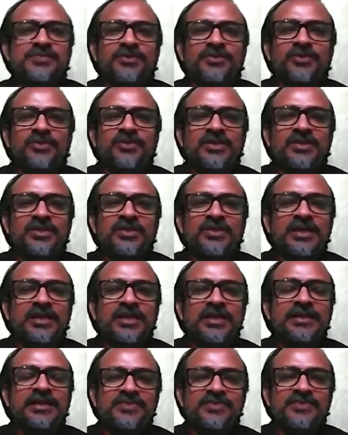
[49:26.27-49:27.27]
our delegates as
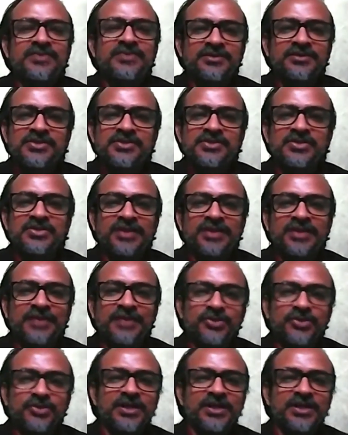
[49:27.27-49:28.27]
well. Now this is the time to
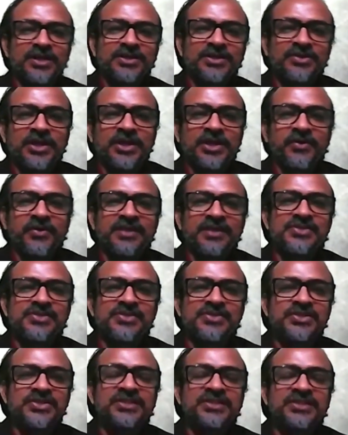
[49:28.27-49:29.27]
get into the Q and A
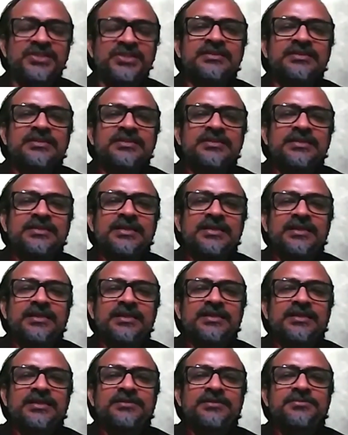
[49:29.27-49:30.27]
session.
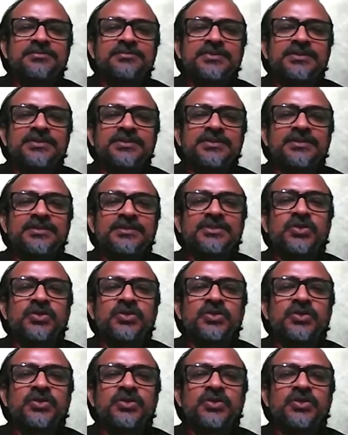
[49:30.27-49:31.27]
Uh, there's a
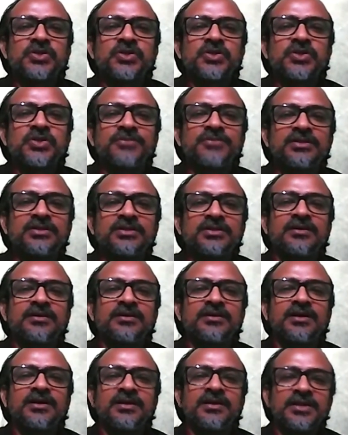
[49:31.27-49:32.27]
question from Mister Uh,
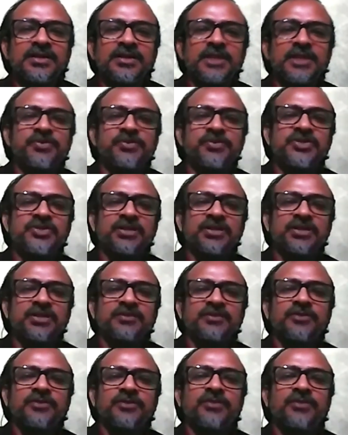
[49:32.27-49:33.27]
D P Charan
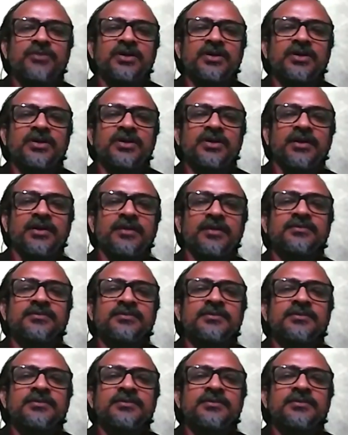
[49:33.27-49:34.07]
from Red Lion.